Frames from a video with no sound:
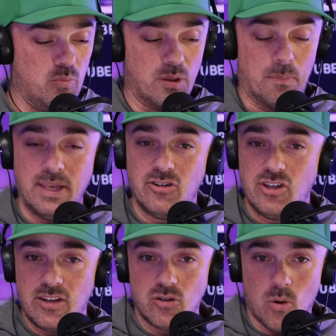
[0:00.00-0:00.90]
the
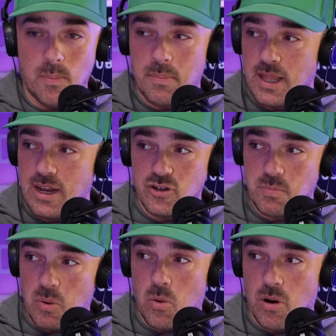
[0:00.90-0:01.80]
PGA Tour Players
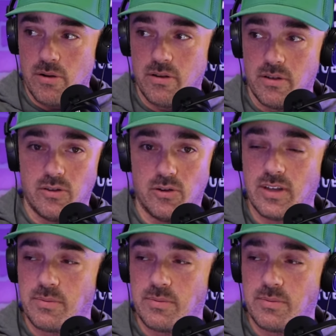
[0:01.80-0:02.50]
Board, those mm-hmm.